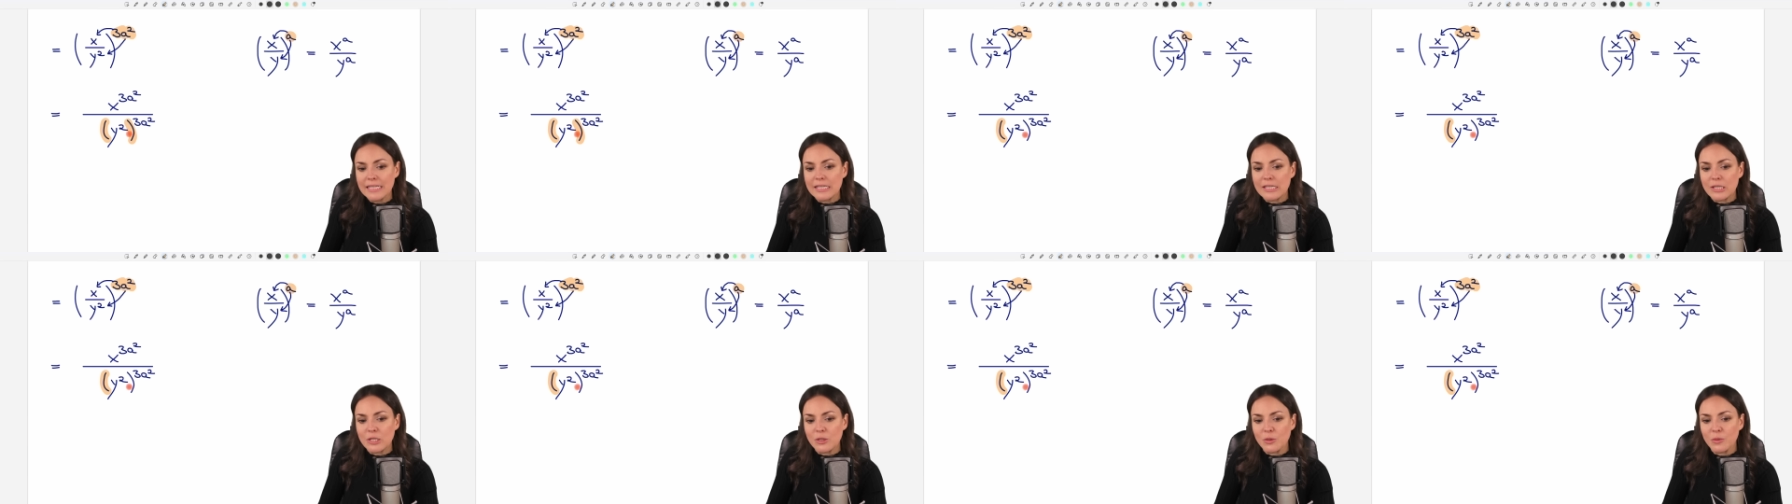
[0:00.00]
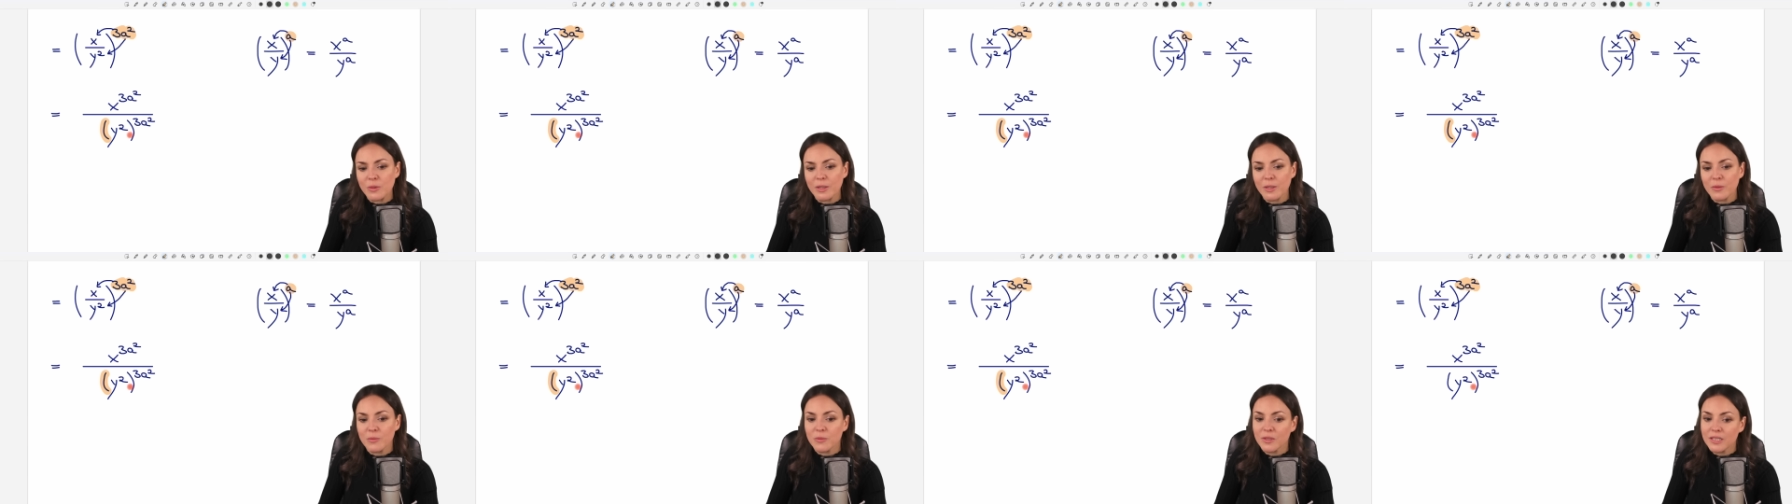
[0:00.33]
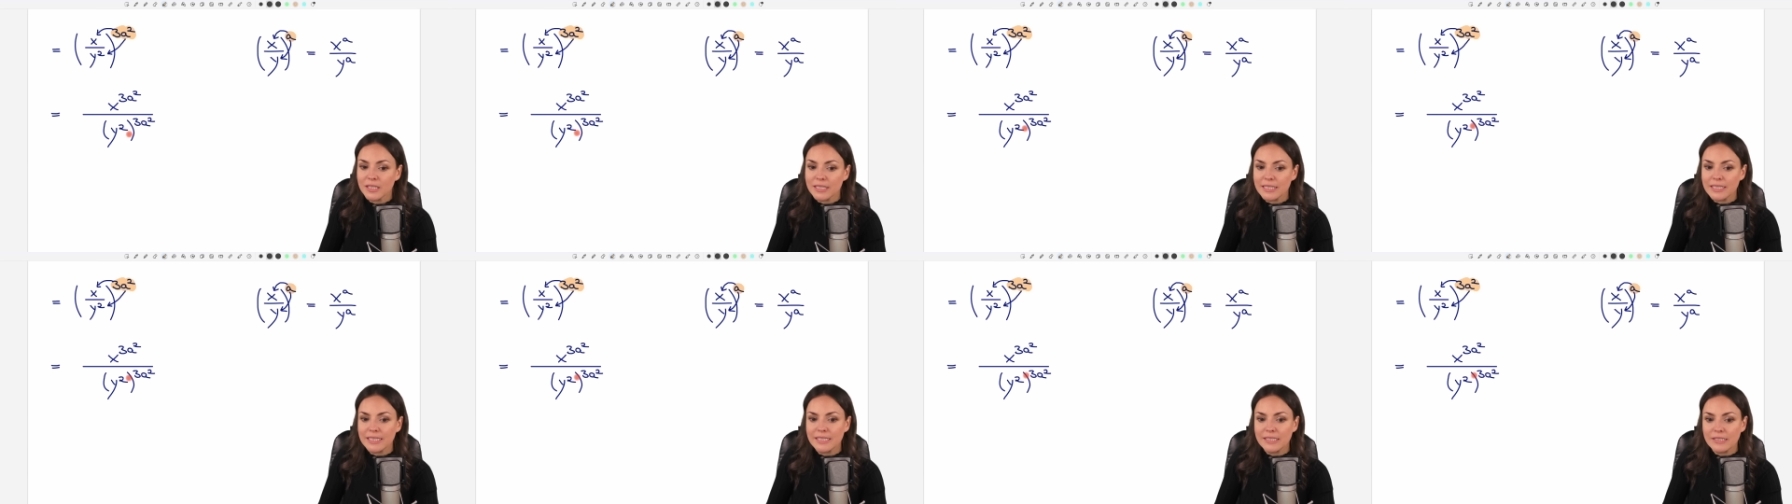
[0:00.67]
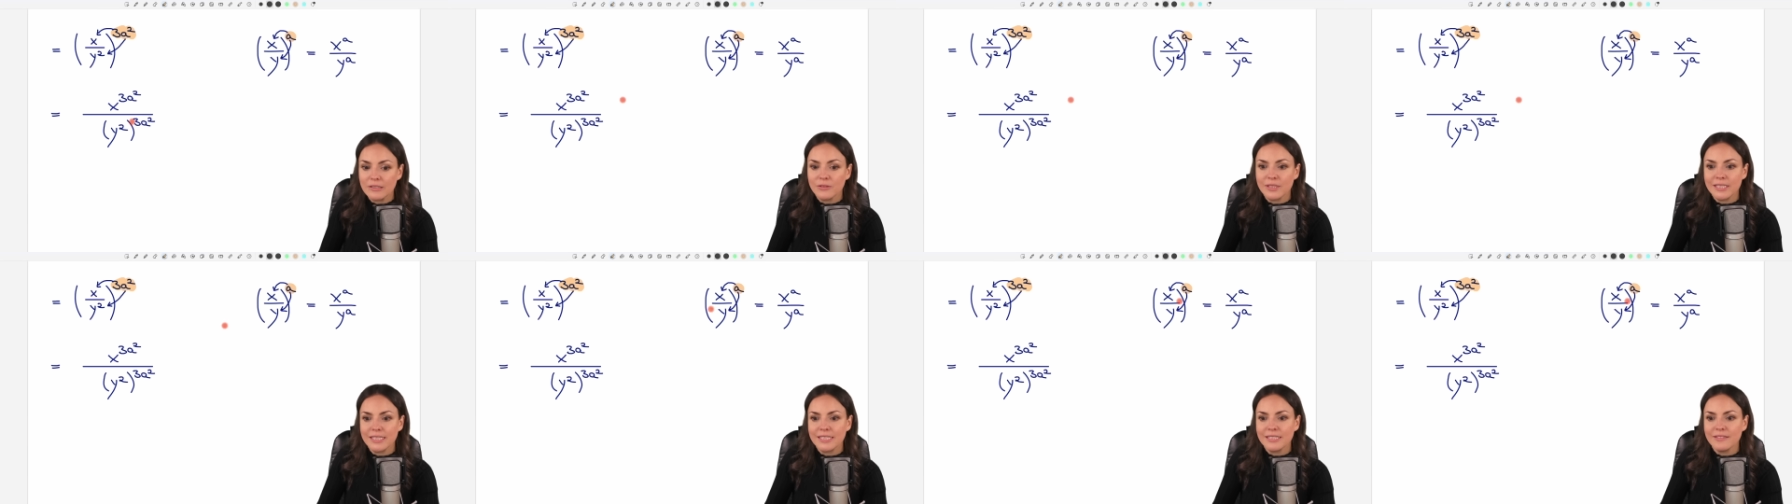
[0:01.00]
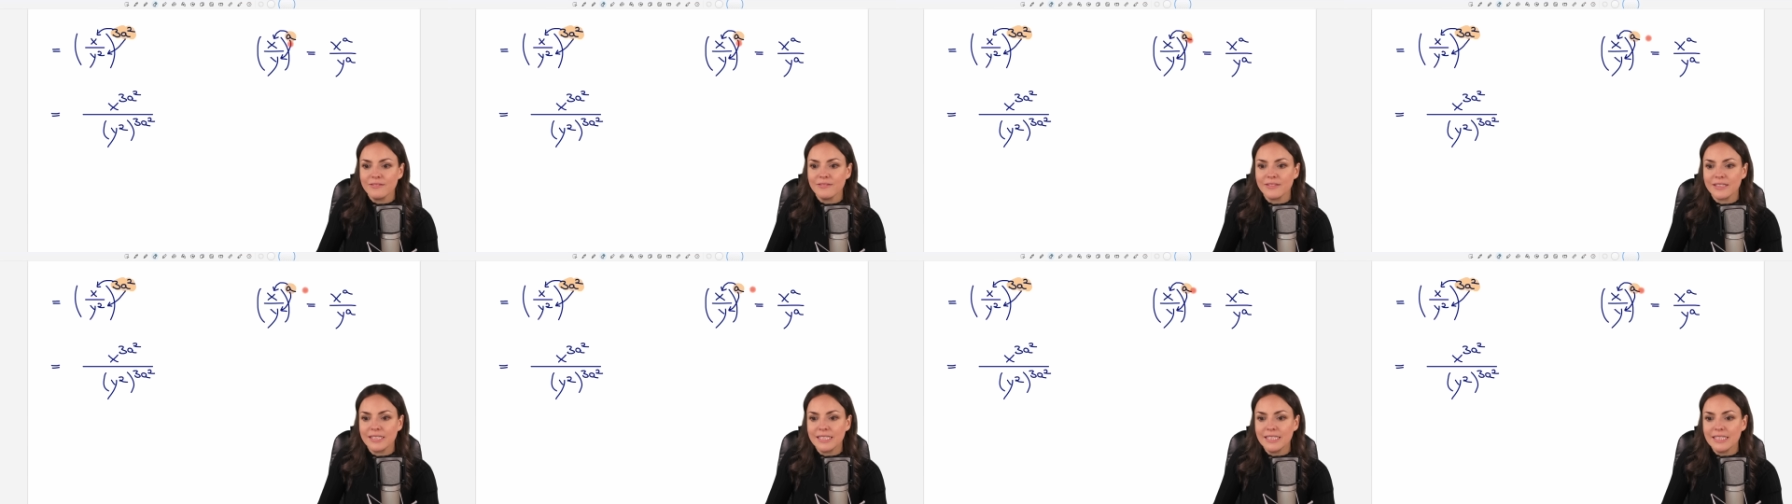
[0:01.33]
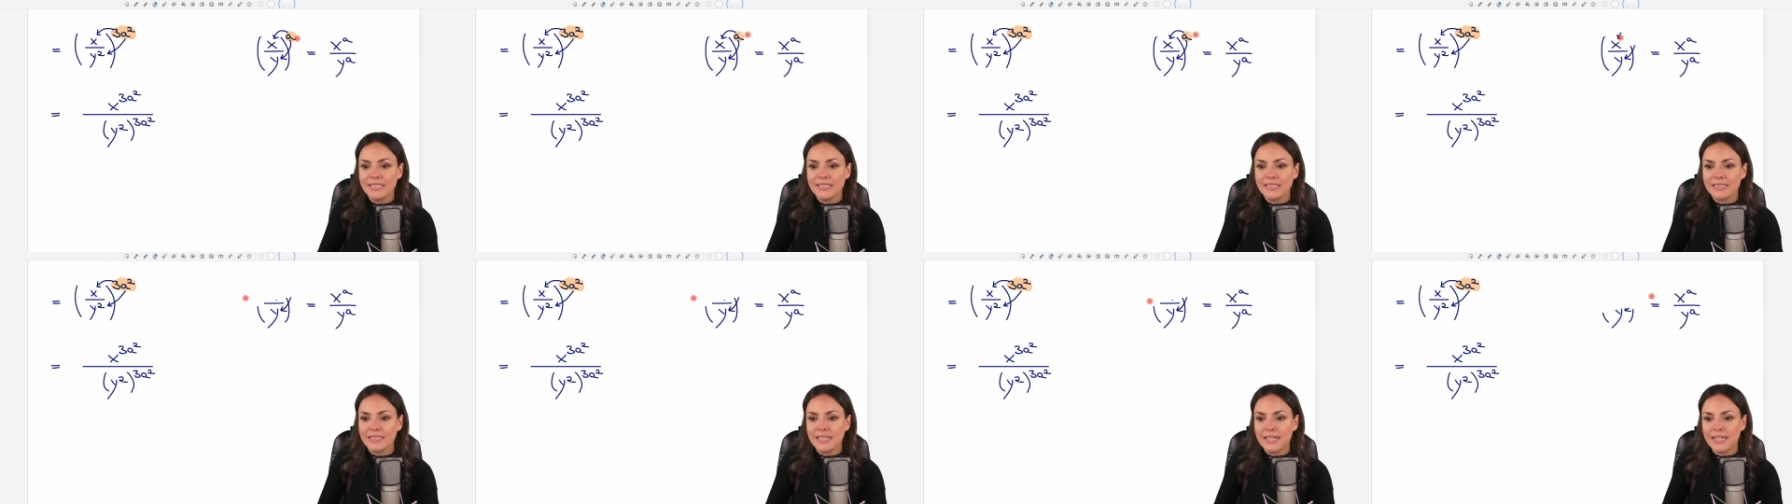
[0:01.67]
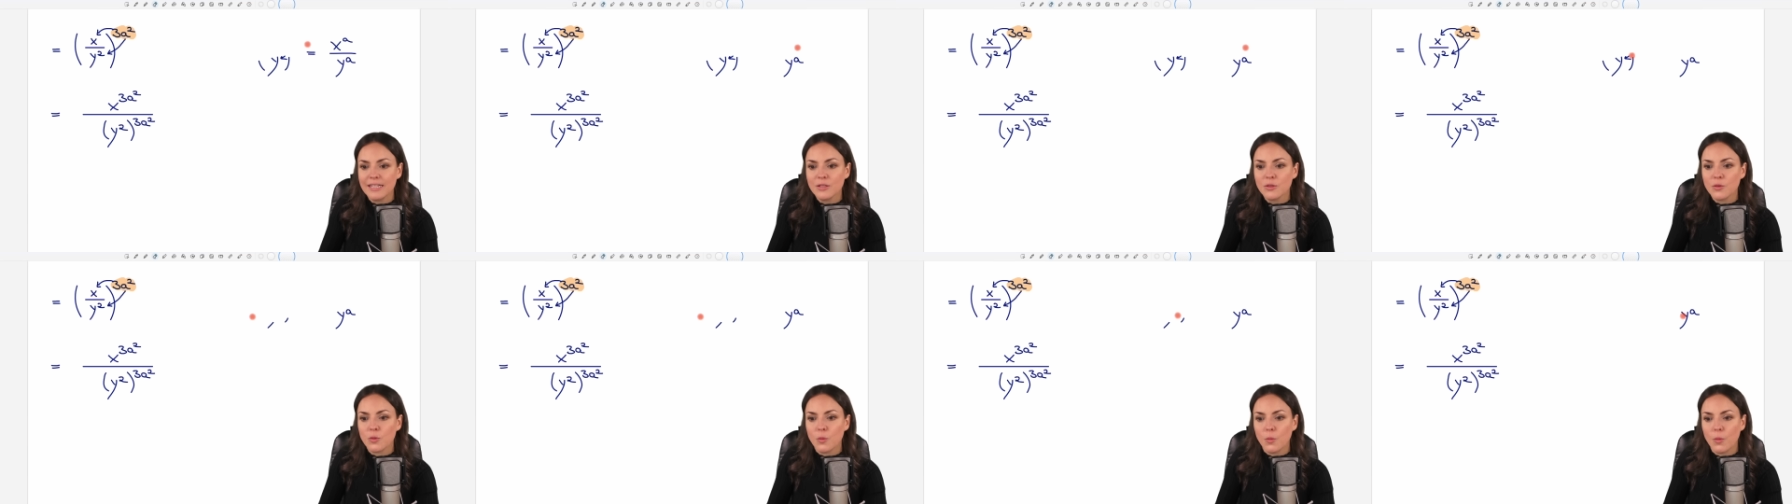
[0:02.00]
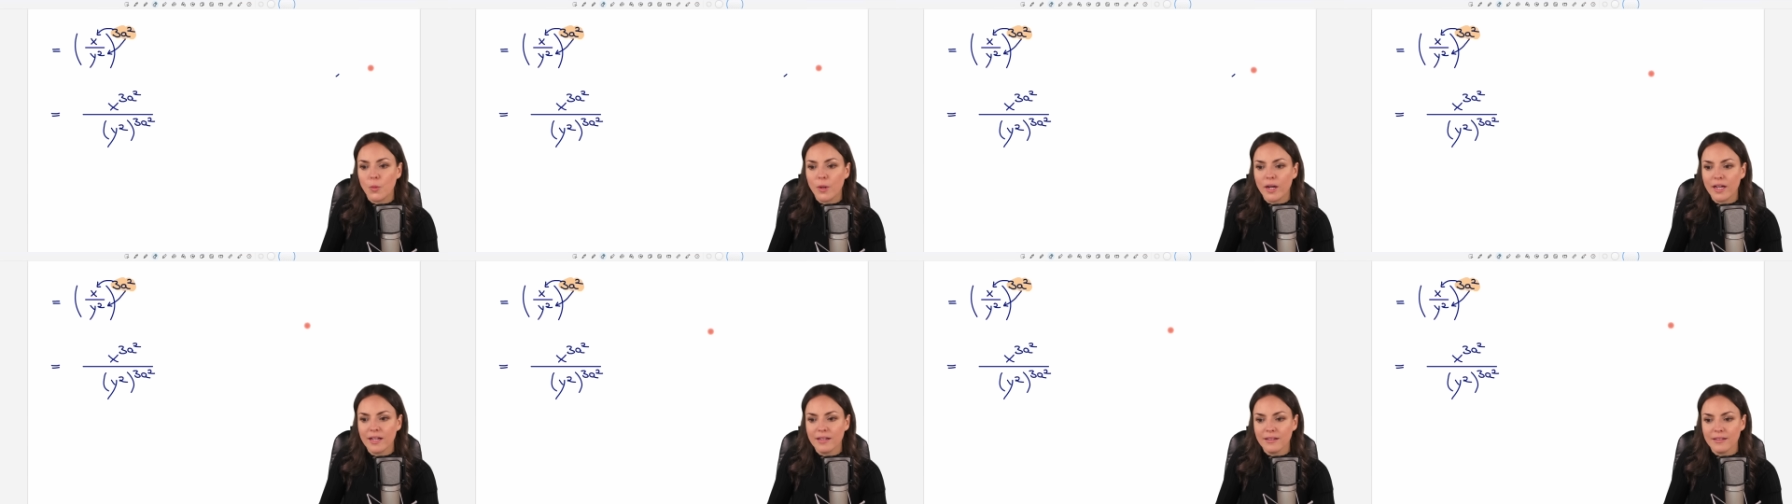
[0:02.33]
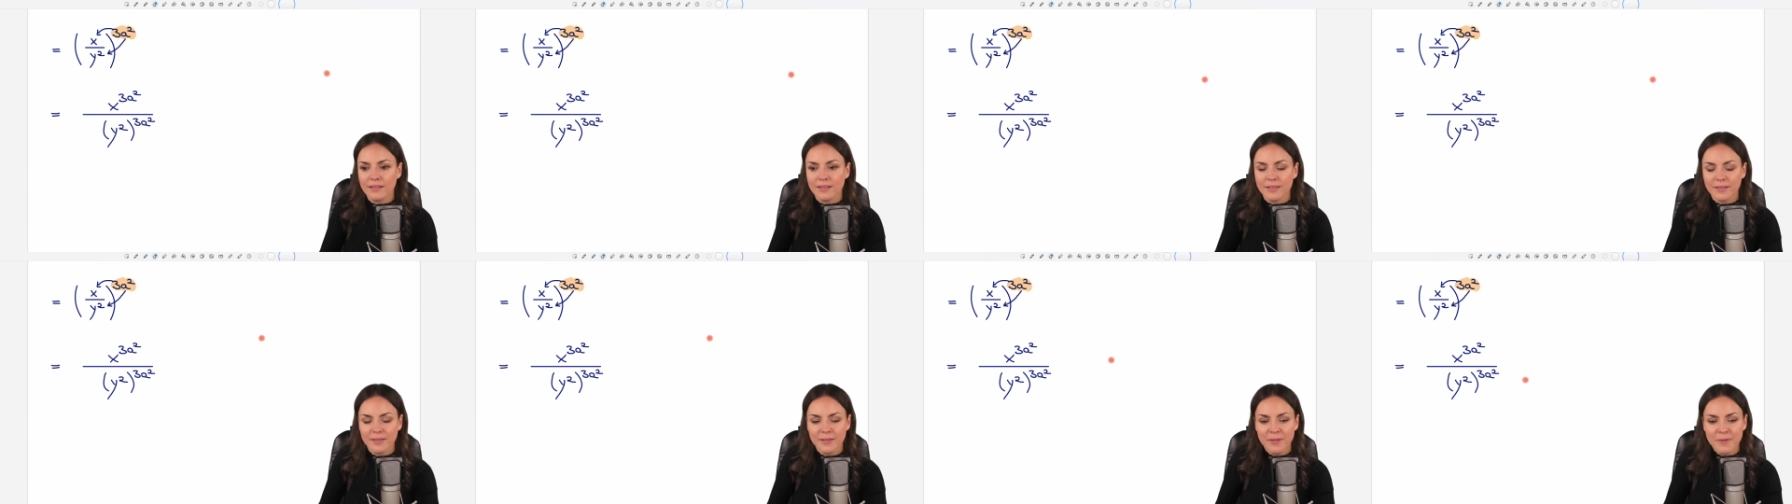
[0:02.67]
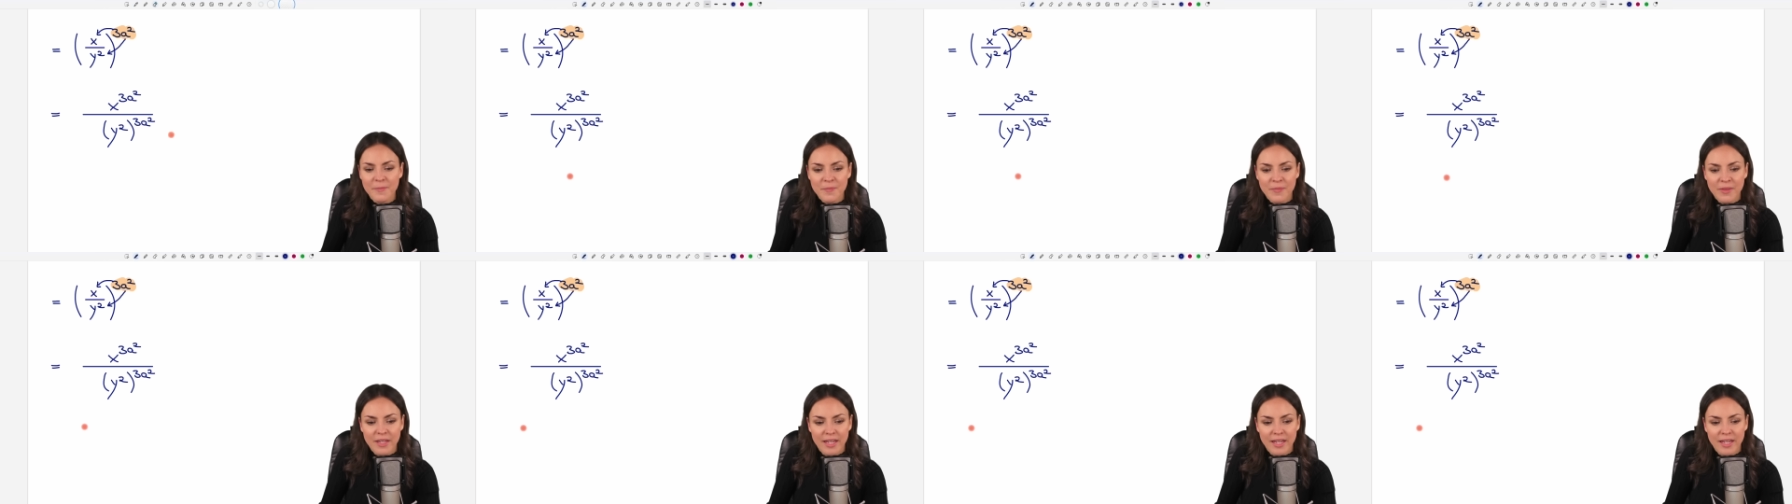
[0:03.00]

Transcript: so we want to get rid of these as well.